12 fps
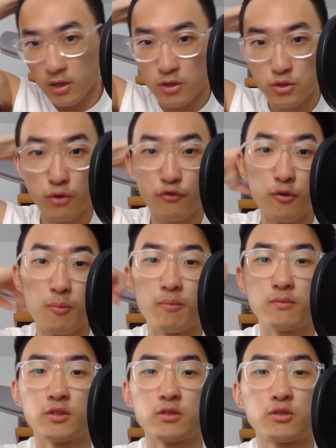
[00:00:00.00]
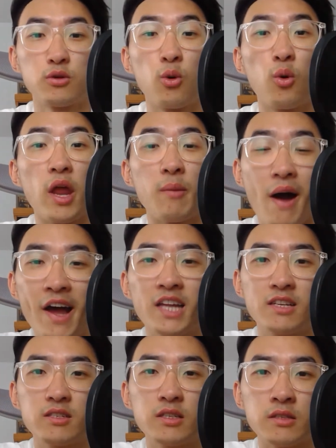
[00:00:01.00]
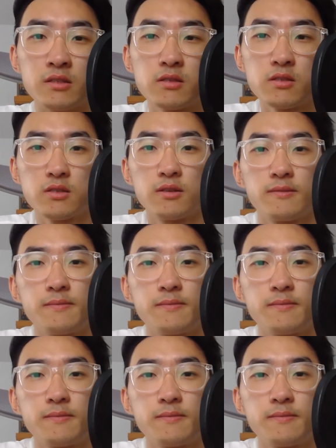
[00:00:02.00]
So in my instance,